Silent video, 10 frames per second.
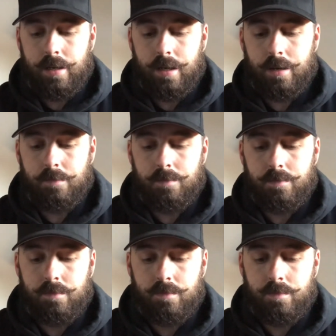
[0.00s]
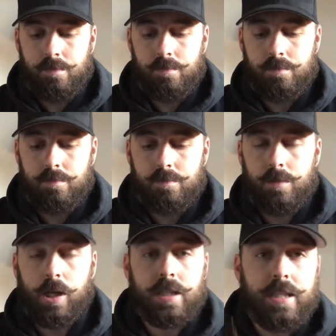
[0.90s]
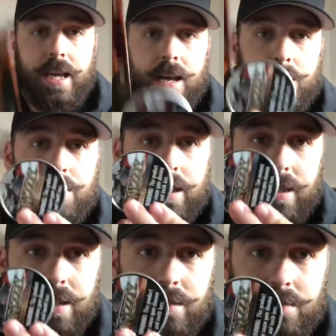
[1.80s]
You can see how big